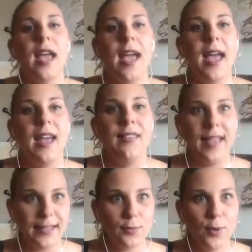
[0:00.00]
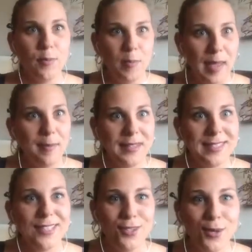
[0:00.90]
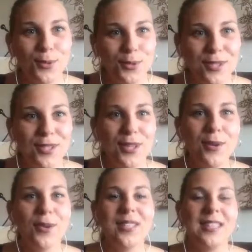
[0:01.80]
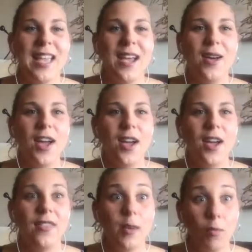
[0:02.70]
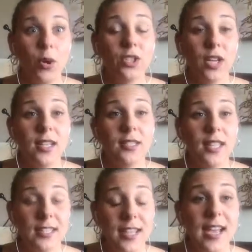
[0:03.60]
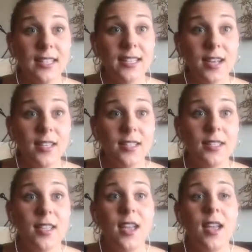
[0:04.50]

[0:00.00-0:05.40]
And that's what babies and children do, is that they push us, they test us,